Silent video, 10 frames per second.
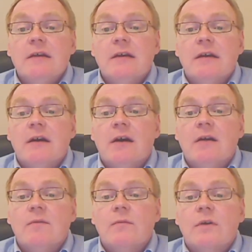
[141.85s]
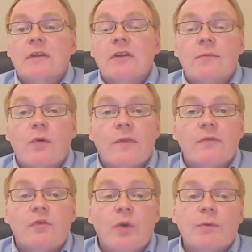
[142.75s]
We're a little more
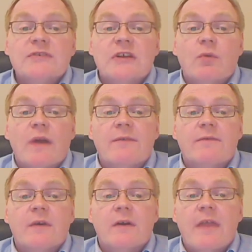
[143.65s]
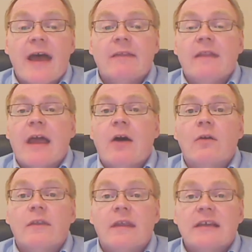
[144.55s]
than 2% away for that now
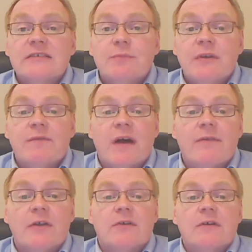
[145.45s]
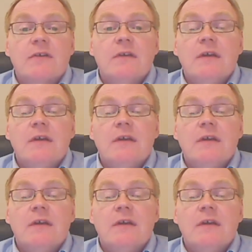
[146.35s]
on the S&P 500.